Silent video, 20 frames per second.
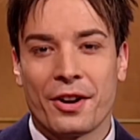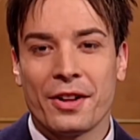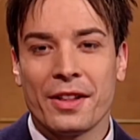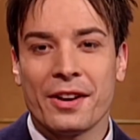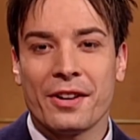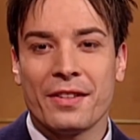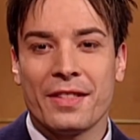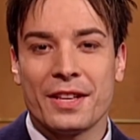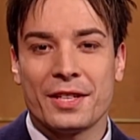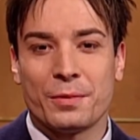
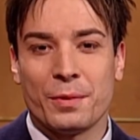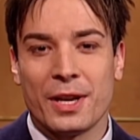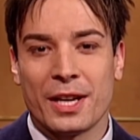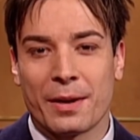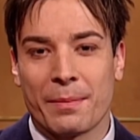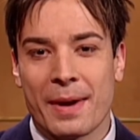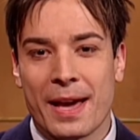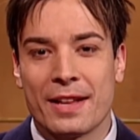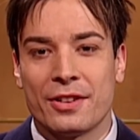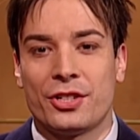Earlier this
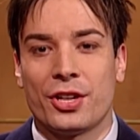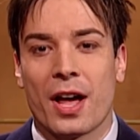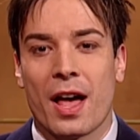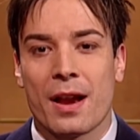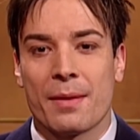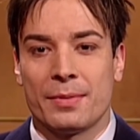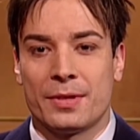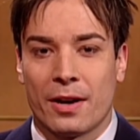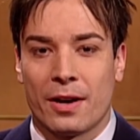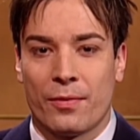week, a man
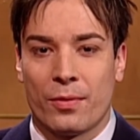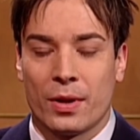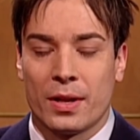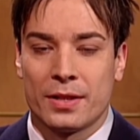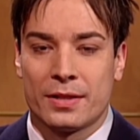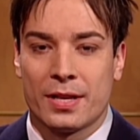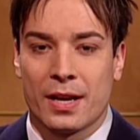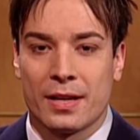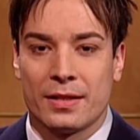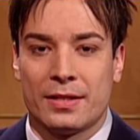shot himself
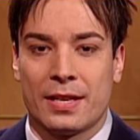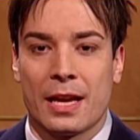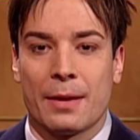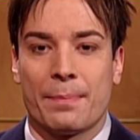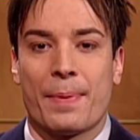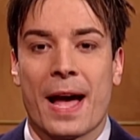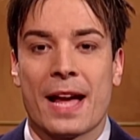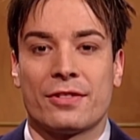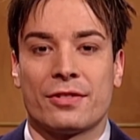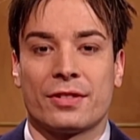while inside
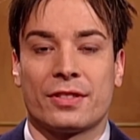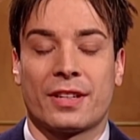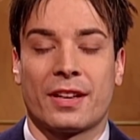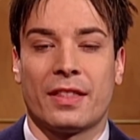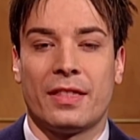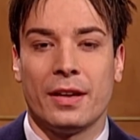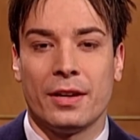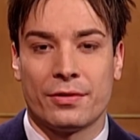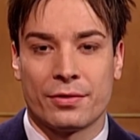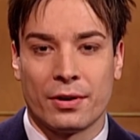St. Patrick's
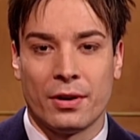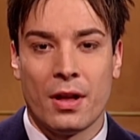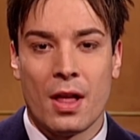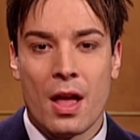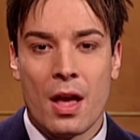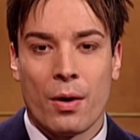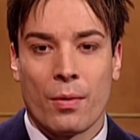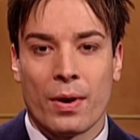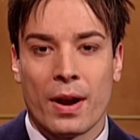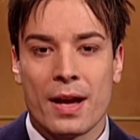Cathedral.
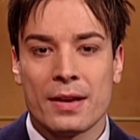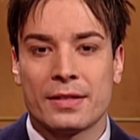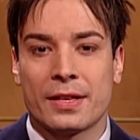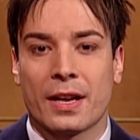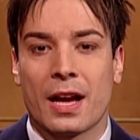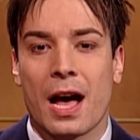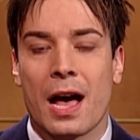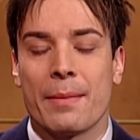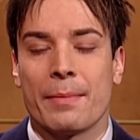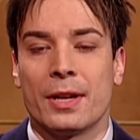When
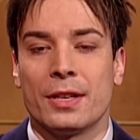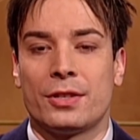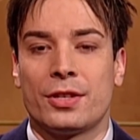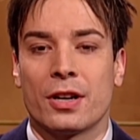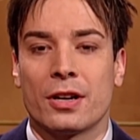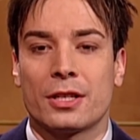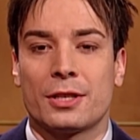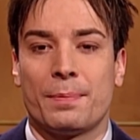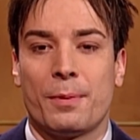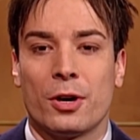asked to comment,
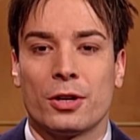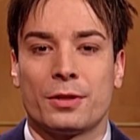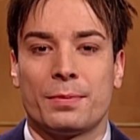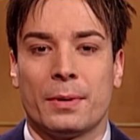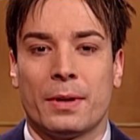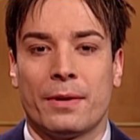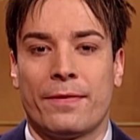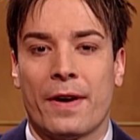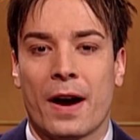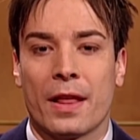church
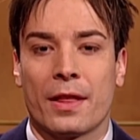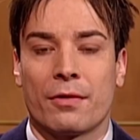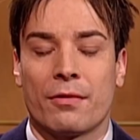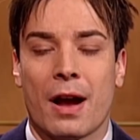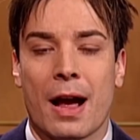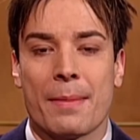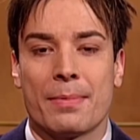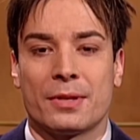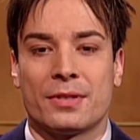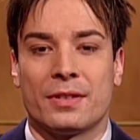spokesman
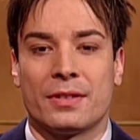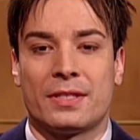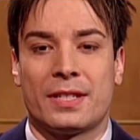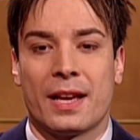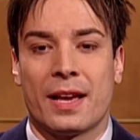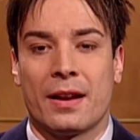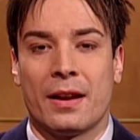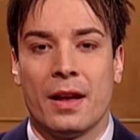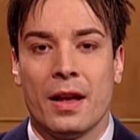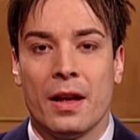Father Robertson
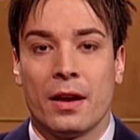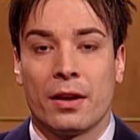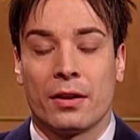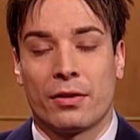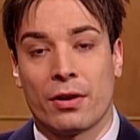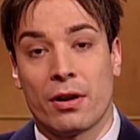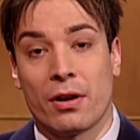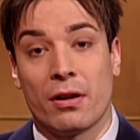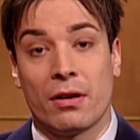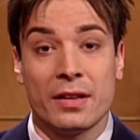said,
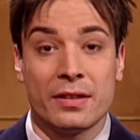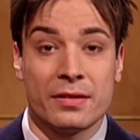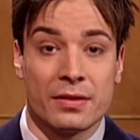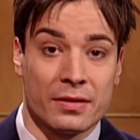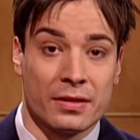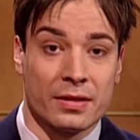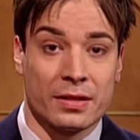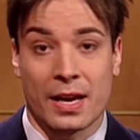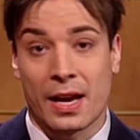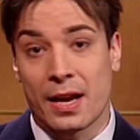"Girl,
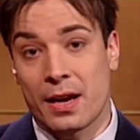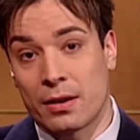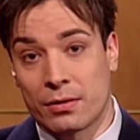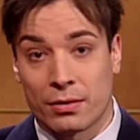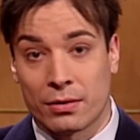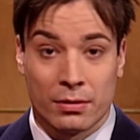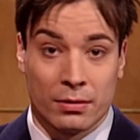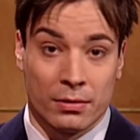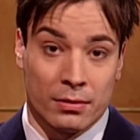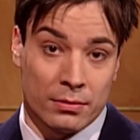it's a
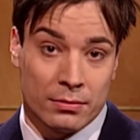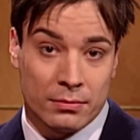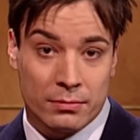scandal."